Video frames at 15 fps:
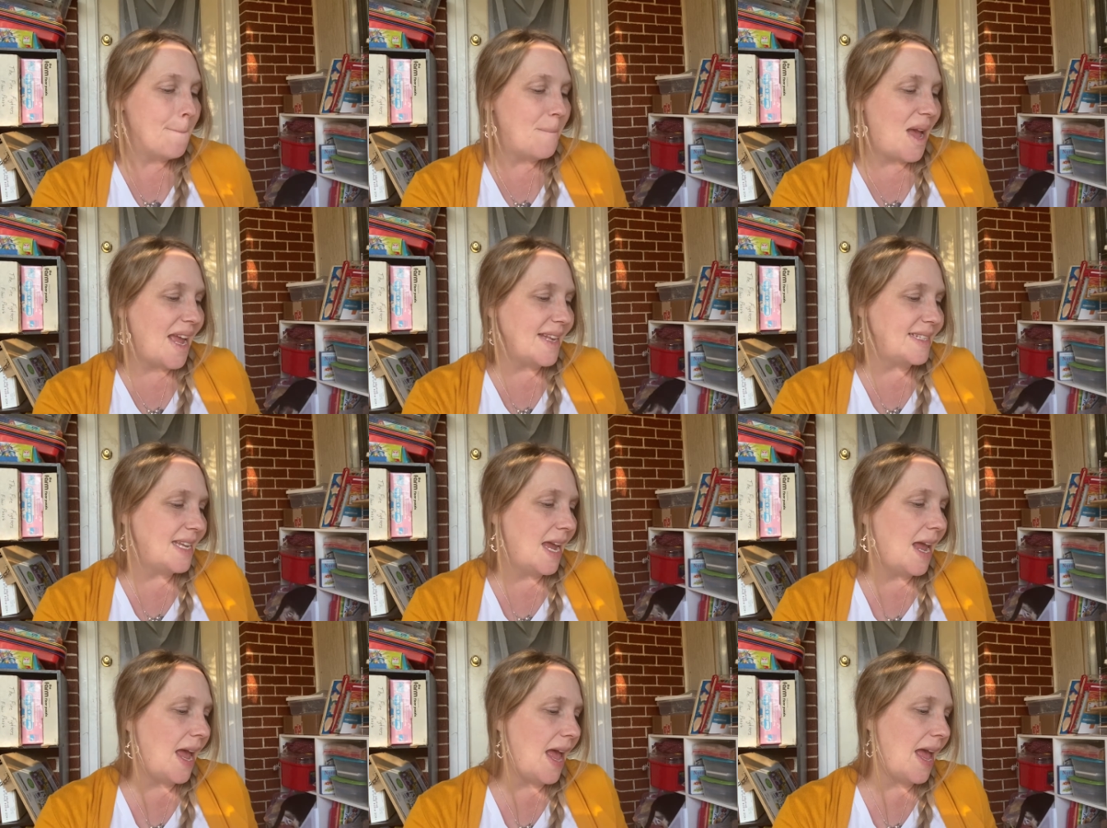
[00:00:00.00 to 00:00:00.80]
But
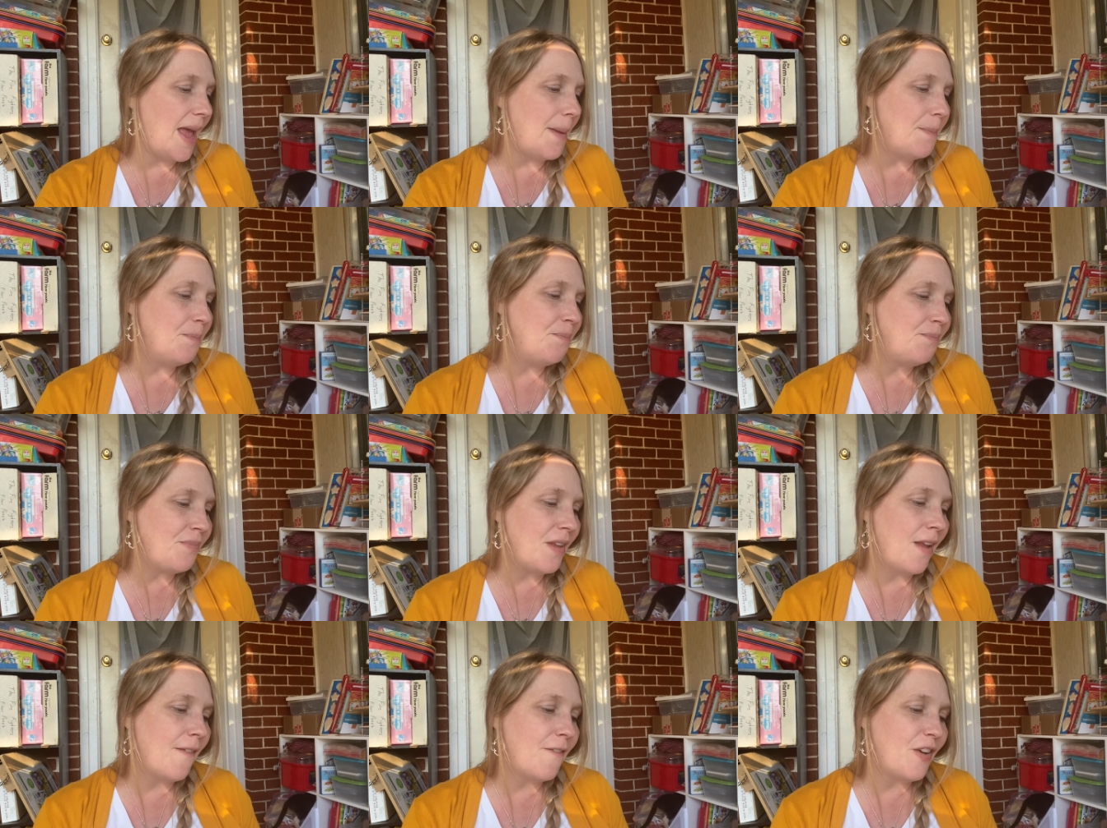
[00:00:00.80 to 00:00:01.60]

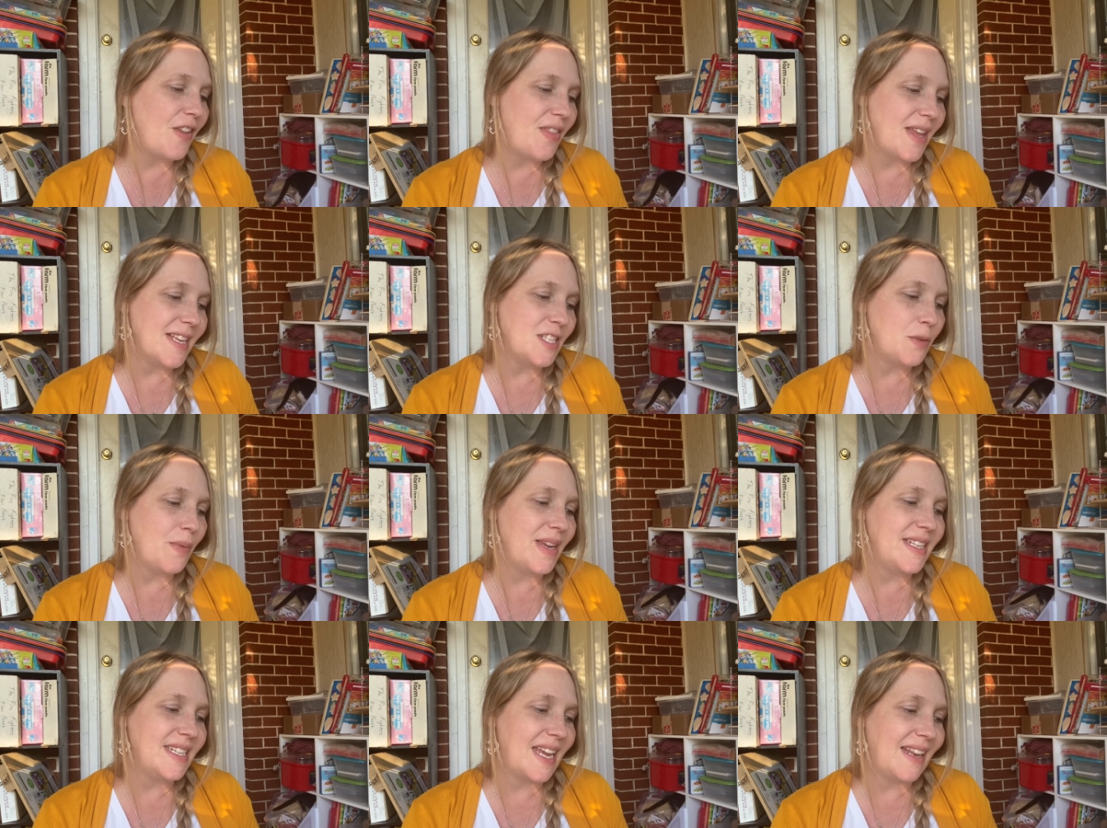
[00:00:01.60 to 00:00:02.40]
for this,
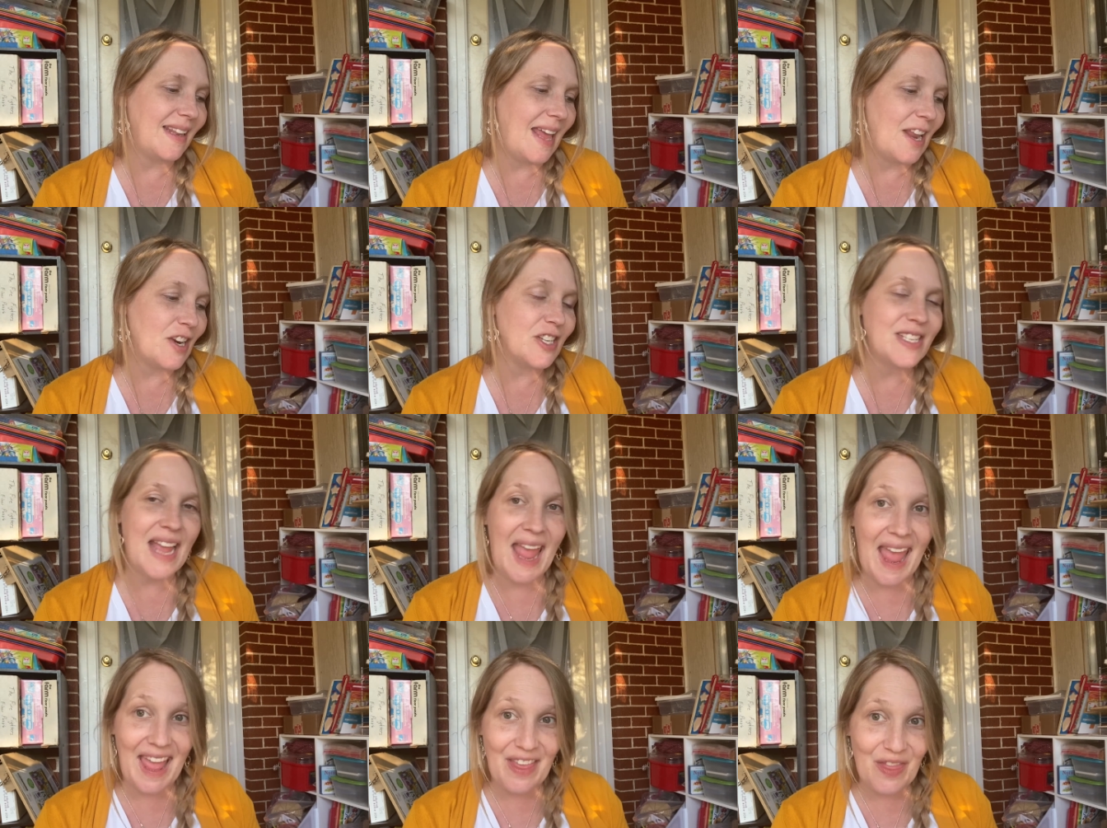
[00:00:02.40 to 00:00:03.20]
we did letters
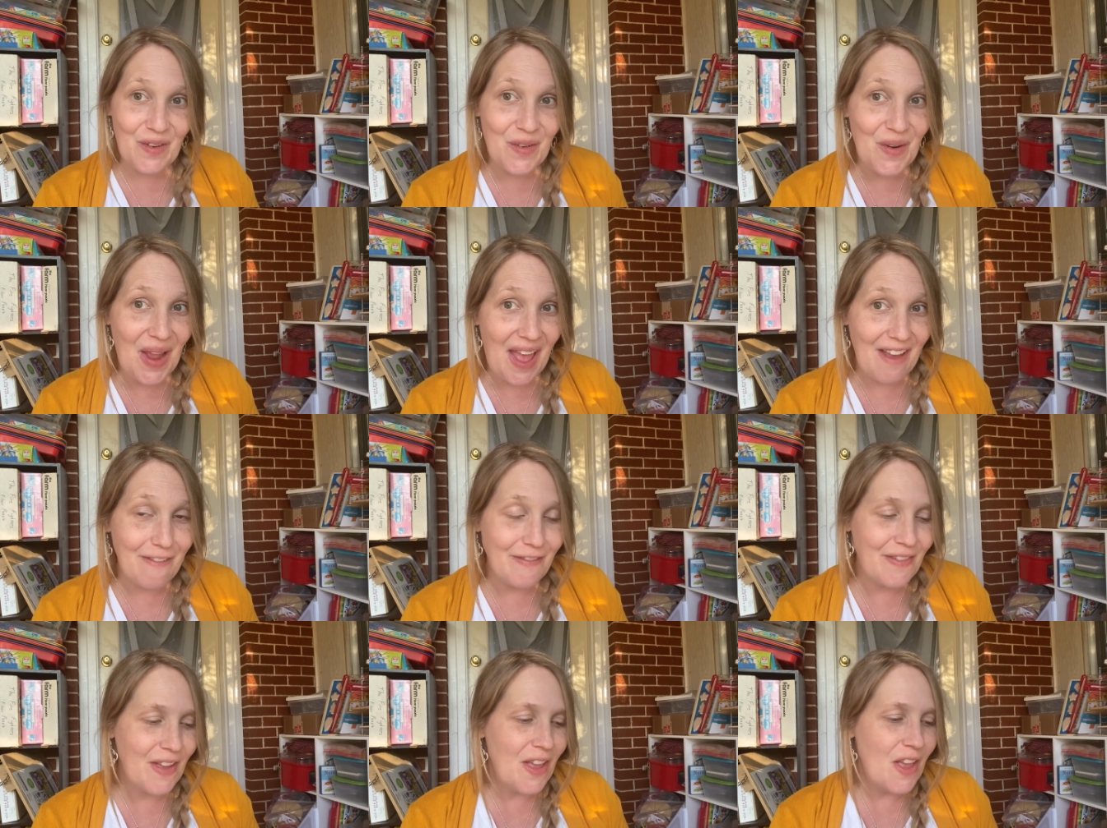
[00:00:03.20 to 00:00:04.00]
A through F.